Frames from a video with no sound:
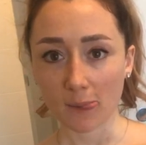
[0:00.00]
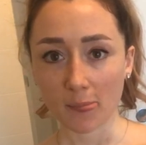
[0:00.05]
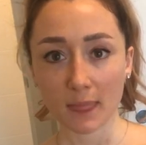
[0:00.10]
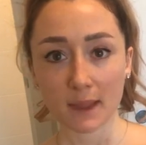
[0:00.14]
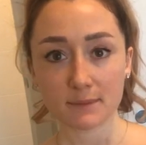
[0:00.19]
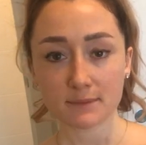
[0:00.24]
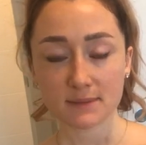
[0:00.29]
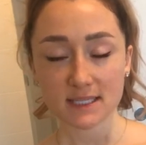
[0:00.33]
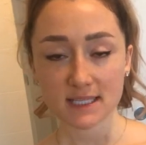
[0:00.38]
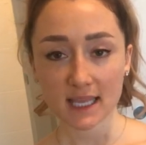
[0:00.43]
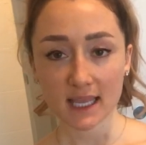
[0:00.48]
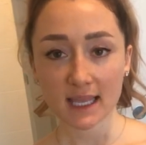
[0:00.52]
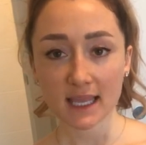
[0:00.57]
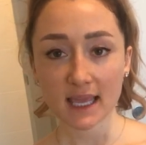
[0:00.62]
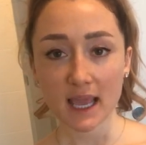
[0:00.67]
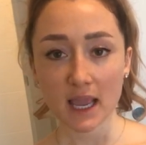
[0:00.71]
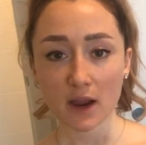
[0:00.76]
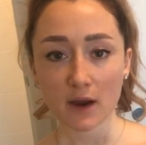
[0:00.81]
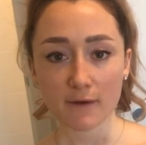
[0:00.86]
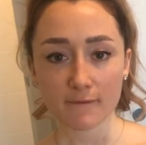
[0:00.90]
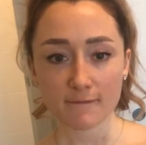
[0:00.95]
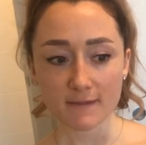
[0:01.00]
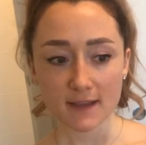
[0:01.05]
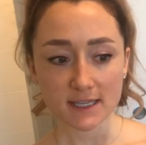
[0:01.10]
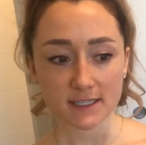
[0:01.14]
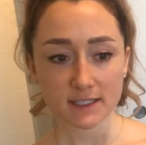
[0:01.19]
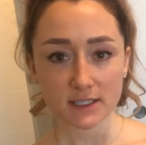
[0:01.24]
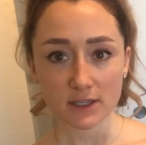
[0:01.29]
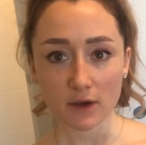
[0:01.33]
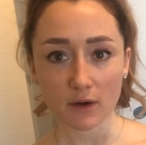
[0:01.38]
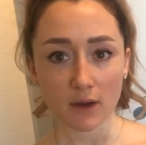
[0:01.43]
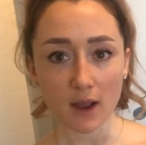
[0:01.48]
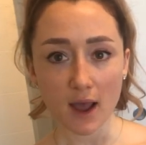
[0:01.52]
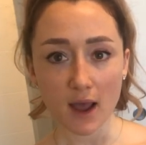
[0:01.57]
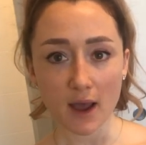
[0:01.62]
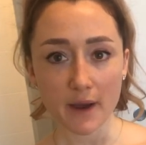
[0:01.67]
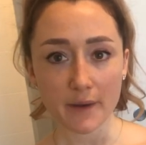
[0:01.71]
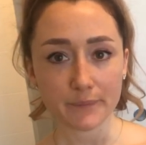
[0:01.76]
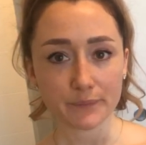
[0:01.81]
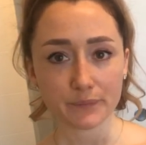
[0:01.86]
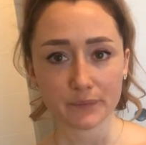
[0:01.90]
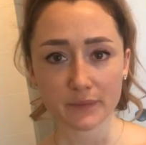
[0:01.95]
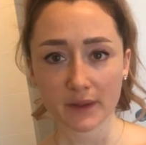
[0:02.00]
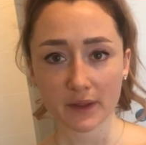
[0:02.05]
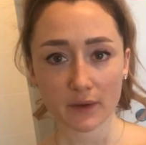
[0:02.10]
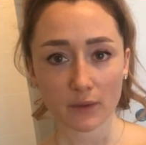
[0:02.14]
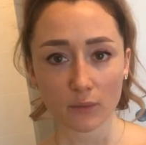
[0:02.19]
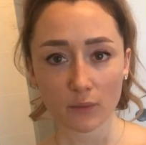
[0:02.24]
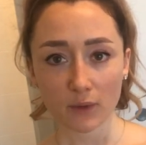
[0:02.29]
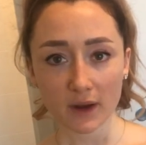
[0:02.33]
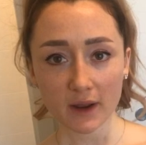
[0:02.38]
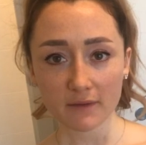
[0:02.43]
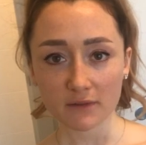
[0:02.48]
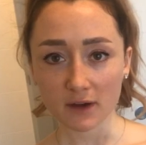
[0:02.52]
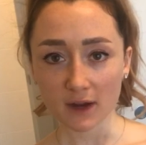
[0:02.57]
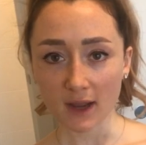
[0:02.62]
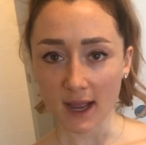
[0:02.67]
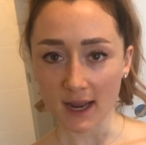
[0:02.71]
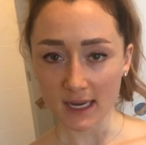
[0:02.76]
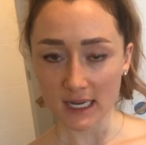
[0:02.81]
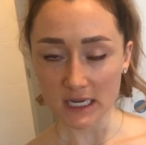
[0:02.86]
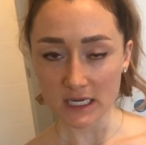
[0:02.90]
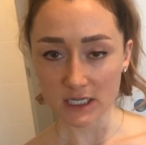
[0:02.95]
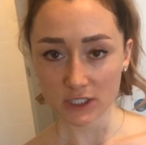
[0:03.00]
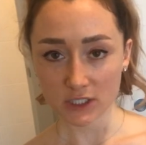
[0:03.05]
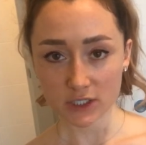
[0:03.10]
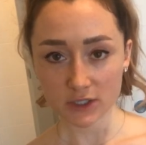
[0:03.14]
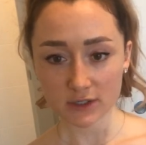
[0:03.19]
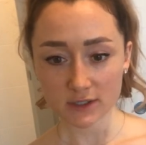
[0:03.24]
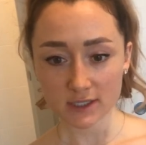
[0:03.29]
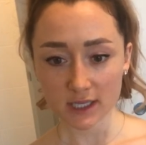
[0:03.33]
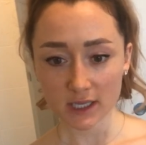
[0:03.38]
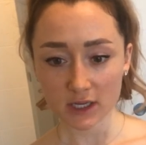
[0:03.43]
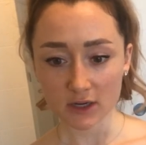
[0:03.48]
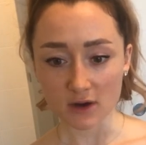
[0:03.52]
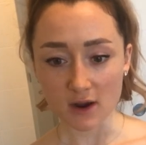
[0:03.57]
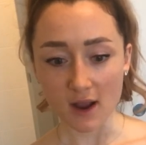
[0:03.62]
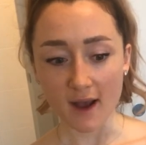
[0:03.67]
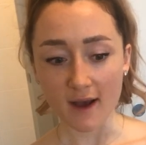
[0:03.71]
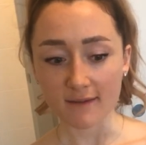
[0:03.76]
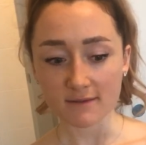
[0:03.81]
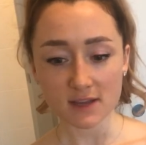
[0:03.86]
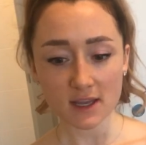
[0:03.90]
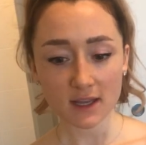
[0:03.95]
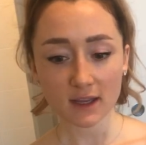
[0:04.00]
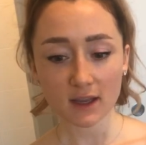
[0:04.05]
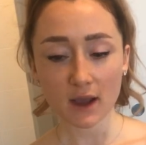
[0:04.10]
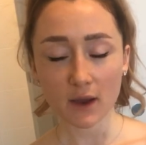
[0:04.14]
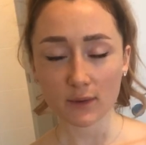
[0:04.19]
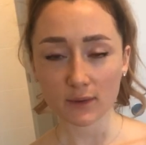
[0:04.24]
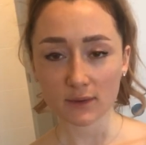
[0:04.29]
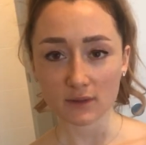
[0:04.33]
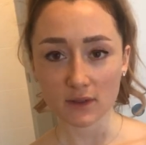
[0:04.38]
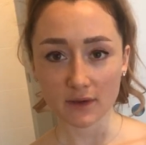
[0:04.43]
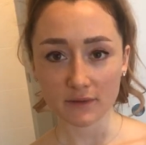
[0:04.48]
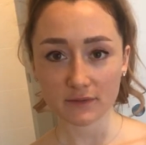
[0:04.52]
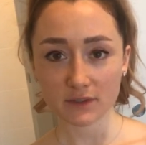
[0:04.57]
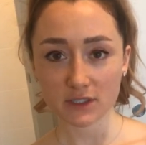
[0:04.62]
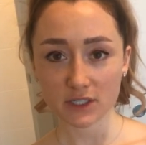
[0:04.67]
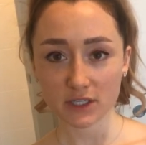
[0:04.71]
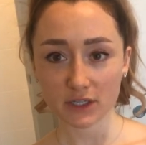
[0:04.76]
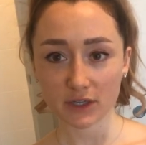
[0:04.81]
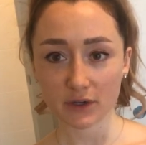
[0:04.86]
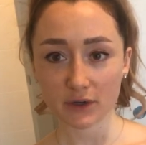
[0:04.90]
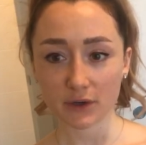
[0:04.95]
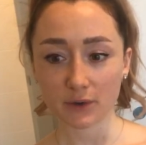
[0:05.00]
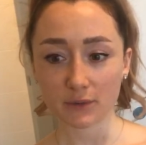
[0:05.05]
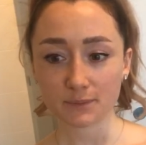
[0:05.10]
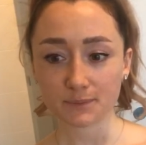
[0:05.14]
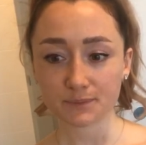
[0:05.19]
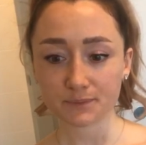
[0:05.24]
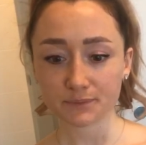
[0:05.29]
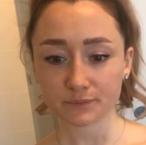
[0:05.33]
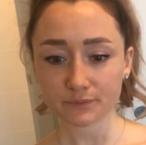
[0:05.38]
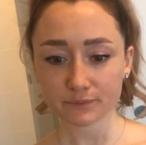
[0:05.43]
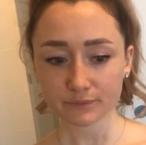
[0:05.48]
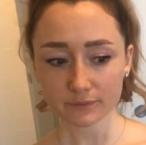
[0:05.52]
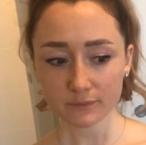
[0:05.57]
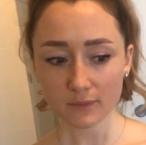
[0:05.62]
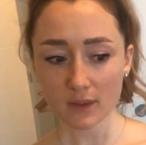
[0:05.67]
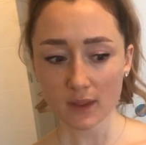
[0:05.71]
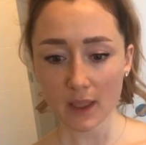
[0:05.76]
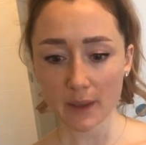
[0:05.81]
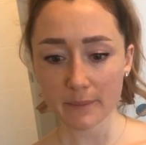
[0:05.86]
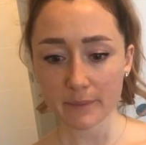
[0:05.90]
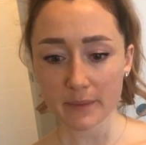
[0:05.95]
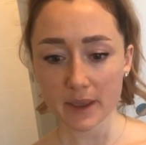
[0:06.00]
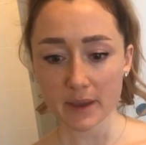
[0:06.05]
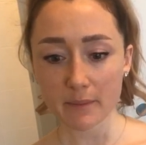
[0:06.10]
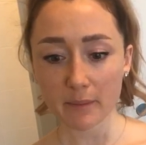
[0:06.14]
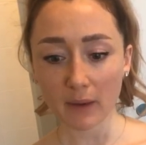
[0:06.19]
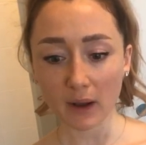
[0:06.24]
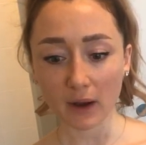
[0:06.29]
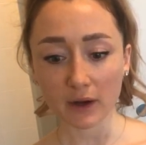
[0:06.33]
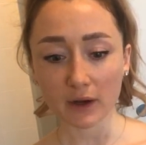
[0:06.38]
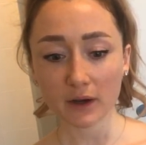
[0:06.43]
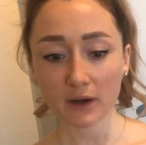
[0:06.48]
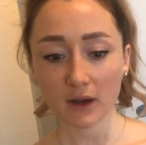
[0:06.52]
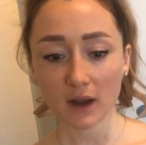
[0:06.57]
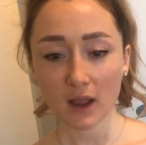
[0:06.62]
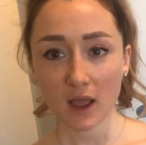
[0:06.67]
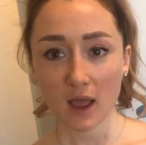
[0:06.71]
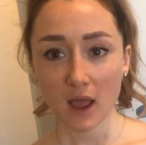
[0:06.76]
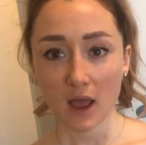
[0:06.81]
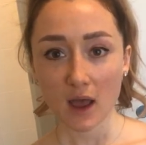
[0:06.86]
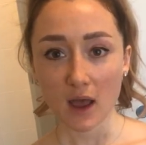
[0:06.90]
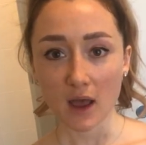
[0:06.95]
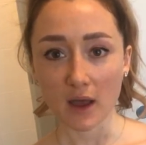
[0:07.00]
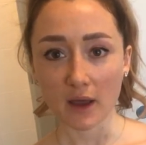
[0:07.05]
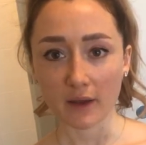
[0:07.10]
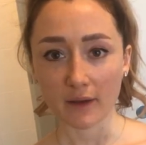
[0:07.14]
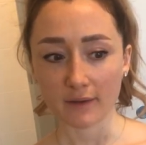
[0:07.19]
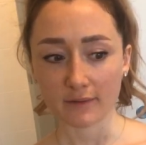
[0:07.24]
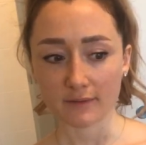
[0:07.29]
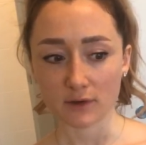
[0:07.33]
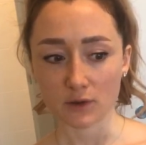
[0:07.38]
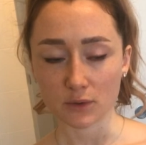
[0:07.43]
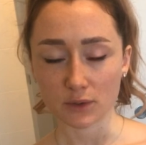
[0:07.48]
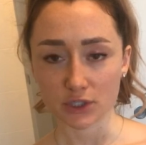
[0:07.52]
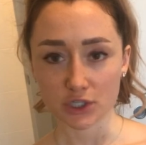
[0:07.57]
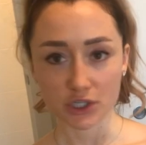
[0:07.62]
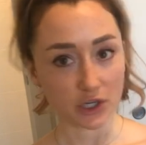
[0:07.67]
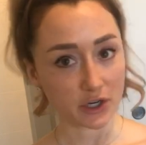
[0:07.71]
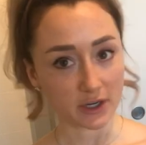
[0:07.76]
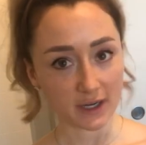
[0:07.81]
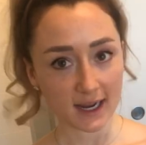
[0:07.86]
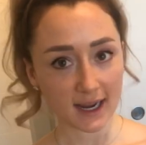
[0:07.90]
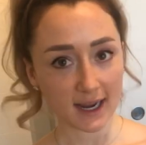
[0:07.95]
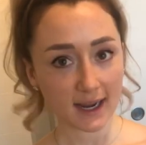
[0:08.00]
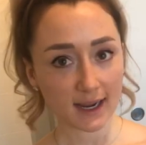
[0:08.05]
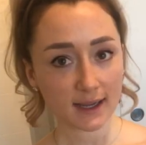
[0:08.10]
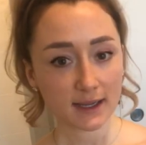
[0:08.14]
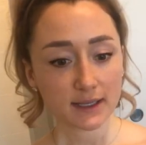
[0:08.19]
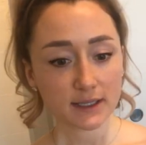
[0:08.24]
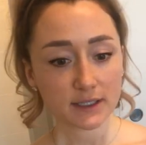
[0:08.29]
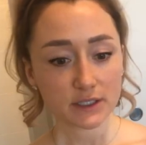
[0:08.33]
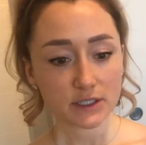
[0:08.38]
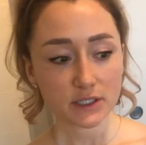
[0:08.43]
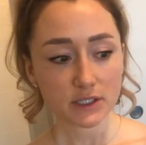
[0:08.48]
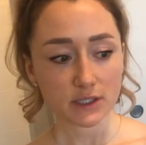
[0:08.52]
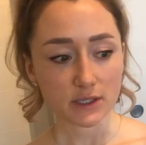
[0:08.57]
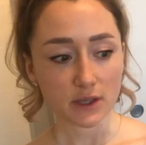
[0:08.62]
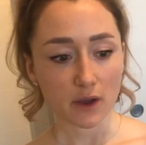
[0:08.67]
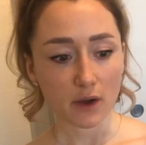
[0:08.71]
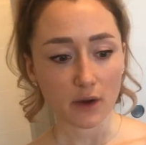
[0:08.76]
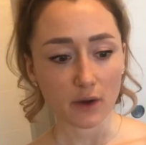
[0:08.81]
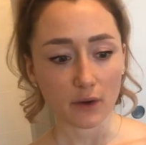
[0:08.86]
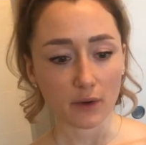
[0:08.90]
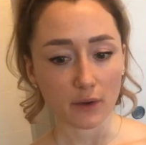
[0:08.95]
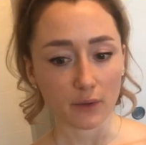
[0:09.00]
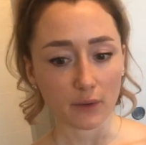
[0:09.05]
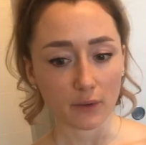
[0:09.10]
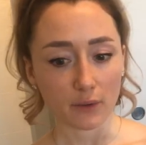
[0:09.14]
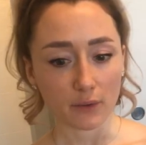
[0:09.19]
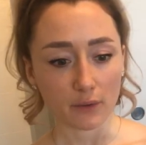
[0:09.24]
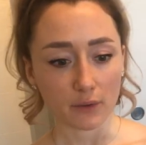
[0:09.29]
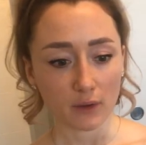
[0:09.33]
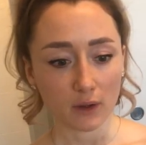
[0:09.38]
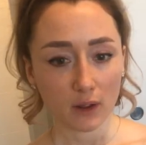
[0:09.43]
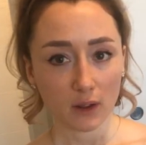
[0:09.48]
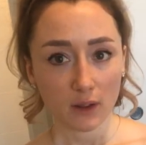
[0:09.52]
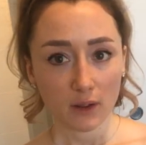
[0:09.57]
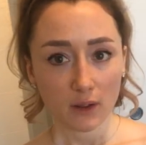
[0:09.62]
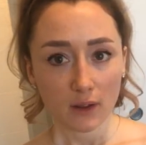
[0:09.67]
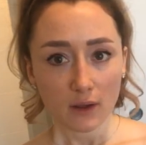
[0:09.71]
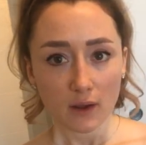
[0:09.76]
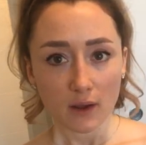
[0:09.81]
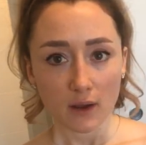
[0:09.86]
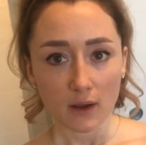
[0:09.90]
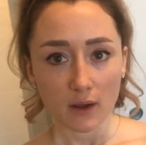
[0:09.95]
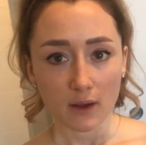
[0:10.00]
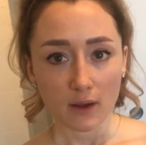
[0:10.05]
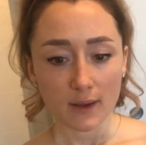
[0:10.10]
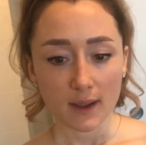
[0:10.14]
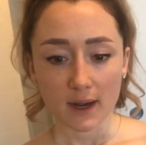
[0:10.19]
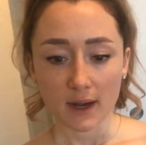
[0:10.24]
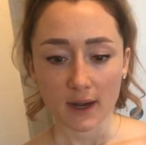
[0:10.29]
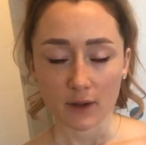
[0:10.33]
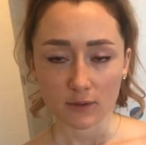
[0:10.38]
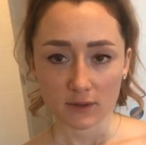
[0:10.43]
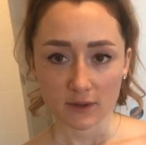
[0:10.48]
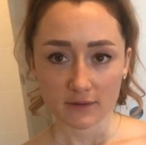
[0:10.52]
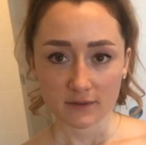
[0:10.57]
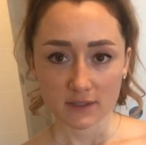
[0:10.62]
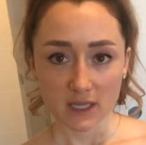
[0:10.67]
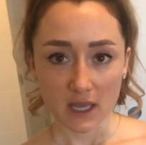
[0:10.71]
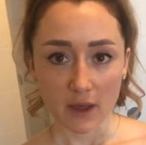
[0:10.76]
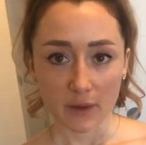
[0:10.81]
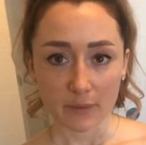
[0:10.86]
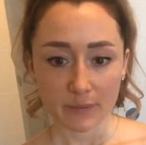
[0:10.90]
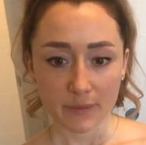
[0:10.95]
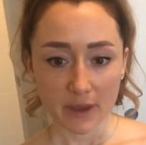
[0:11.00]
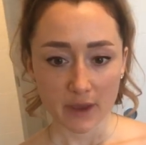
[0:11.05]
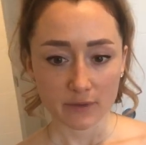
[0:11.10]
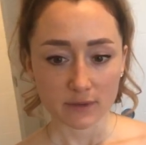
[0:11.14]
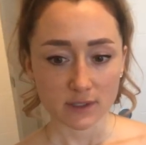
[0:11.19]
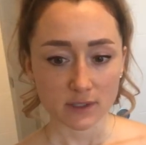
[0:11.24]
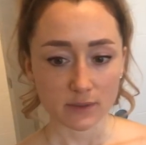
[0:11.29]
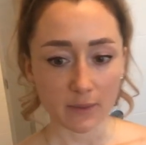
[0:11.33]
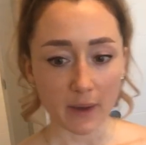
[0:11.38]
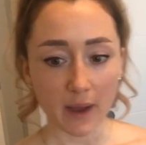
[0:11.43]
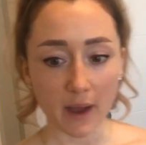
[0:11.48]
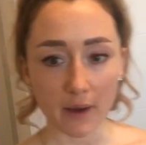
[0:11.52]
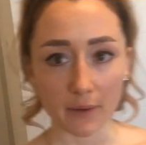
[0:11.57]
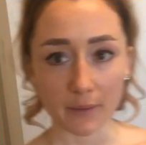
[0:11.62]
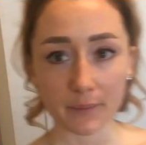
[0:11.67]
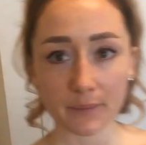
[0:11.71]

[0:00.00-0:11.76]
skincare, face yoga, whatever kind of issues that you're having. I would love to be a part of your journey. So, and I would love to help you as well.